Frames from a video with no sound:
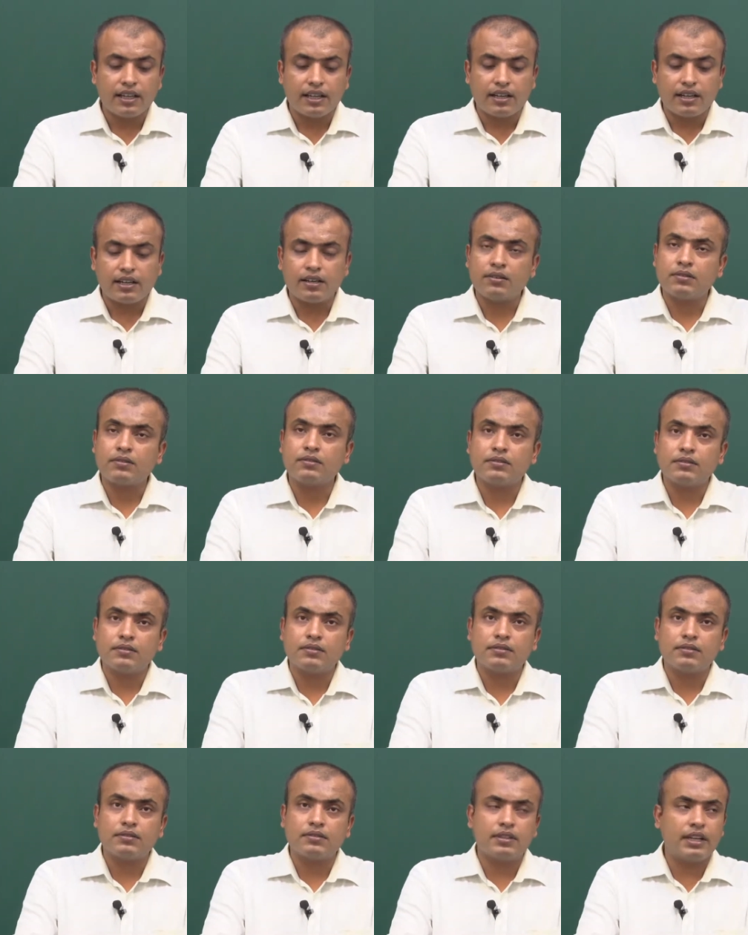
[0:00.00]
Now,
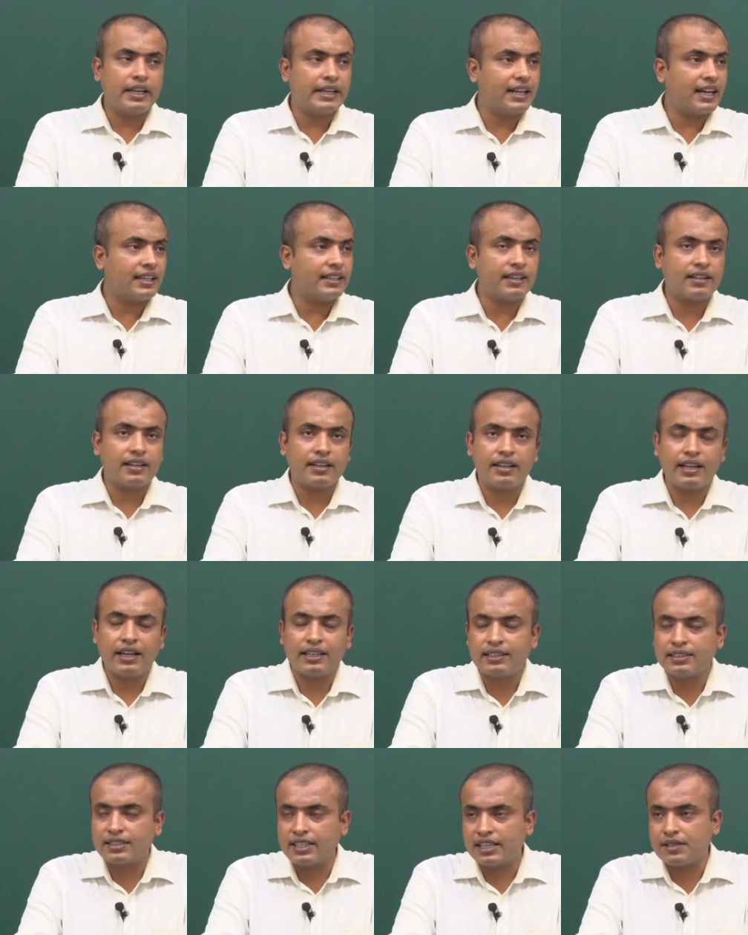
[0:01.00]
like
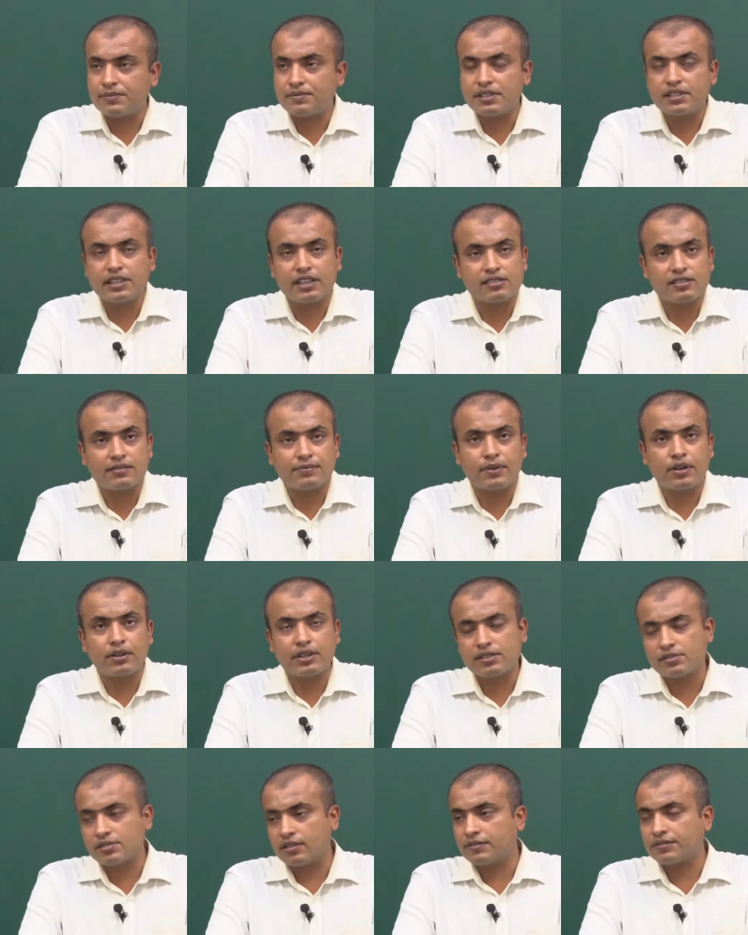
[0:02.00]
other times in case of
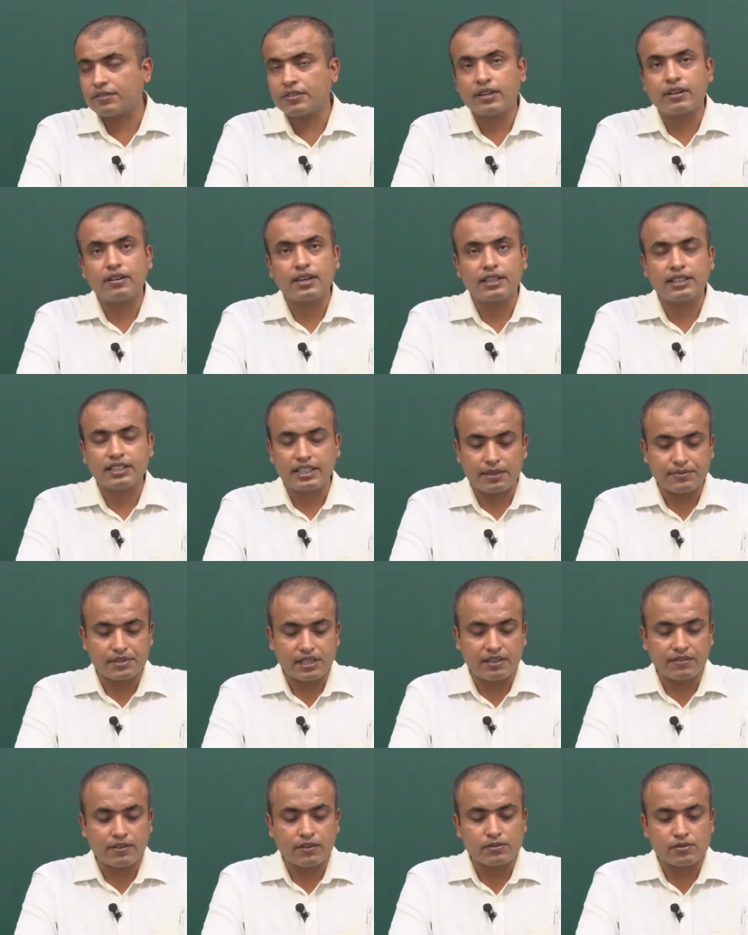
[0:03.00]
plotting software, or other times I
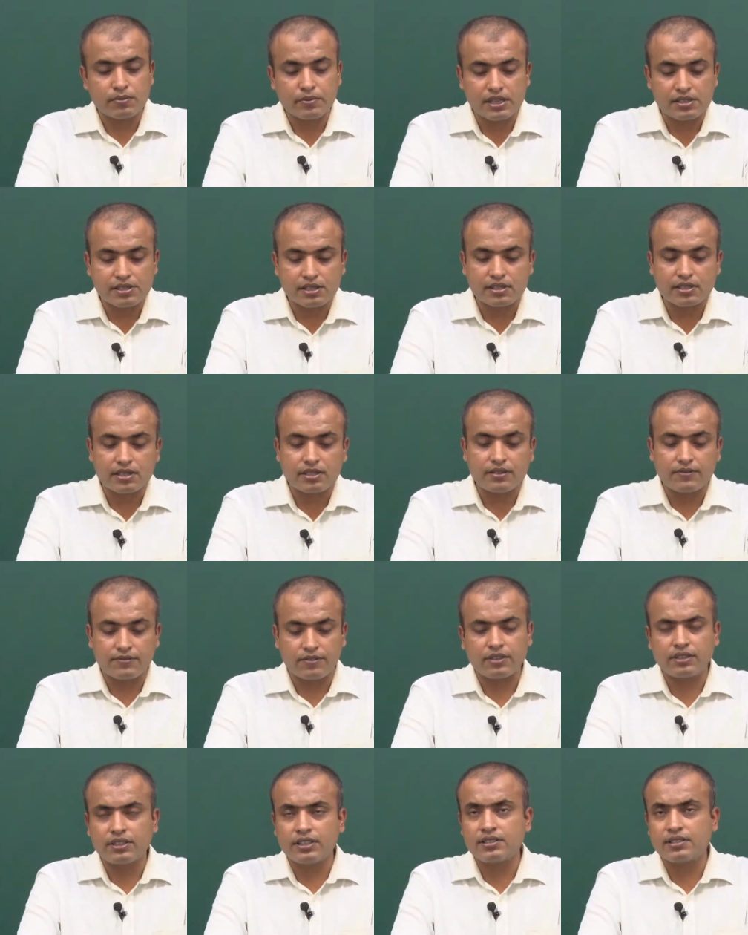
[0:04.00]
have also mentioned it, for
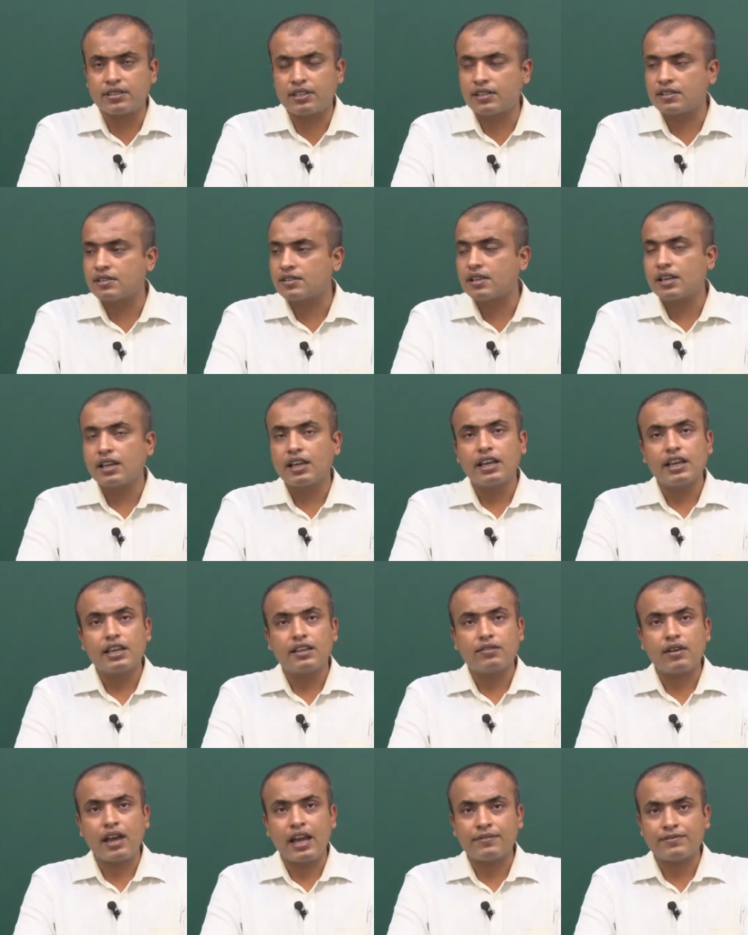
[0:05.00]
these things
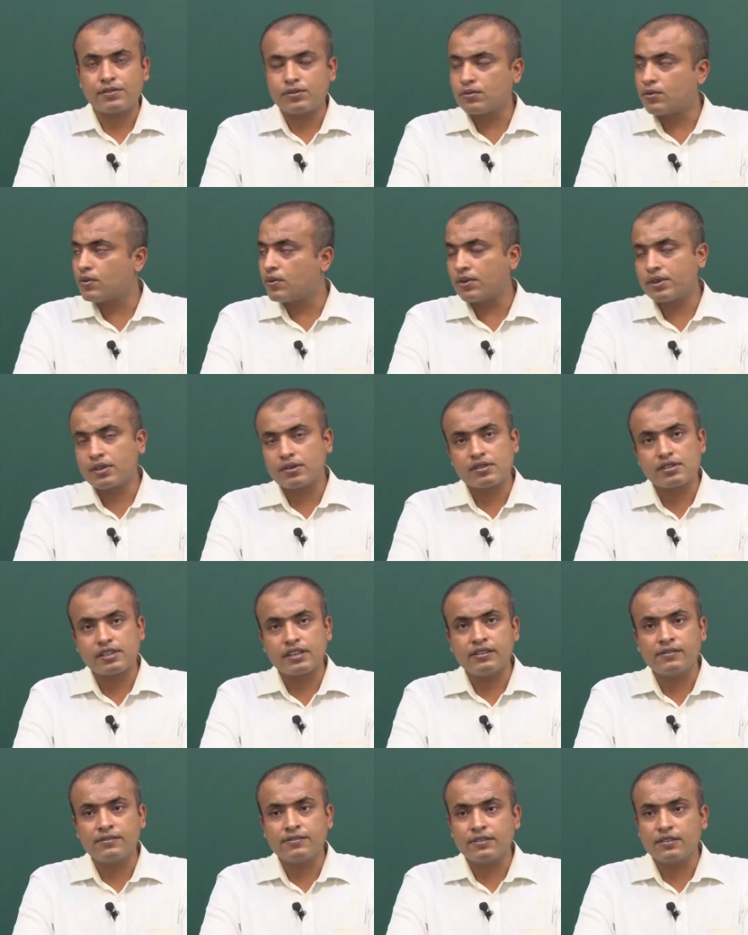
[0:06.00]
you have to code
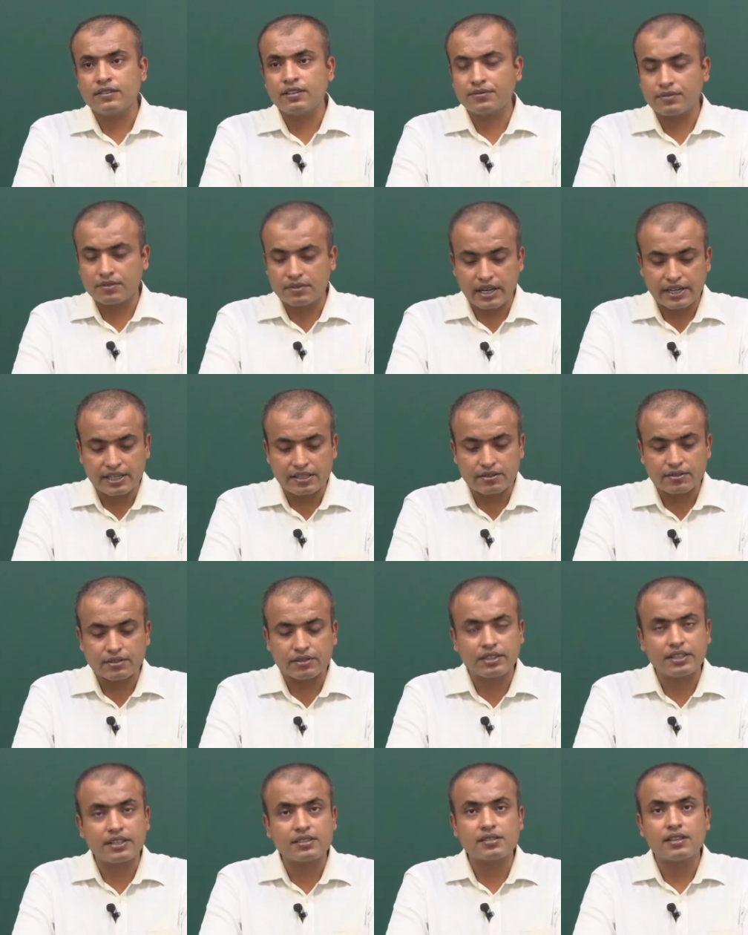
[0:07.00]
yourself, you have to write your
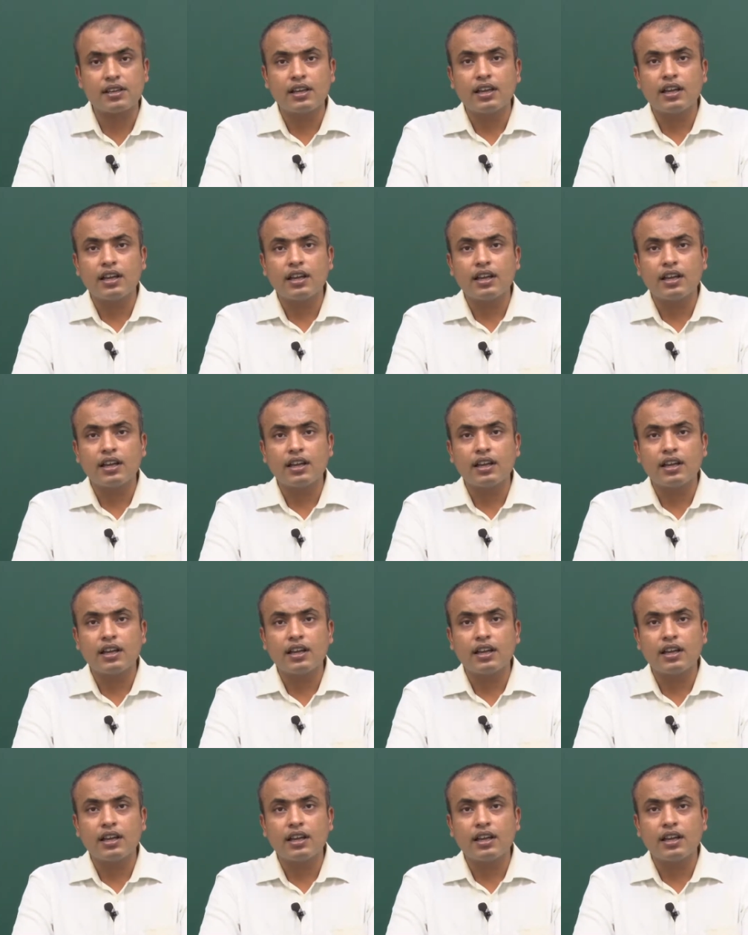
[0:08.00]
things,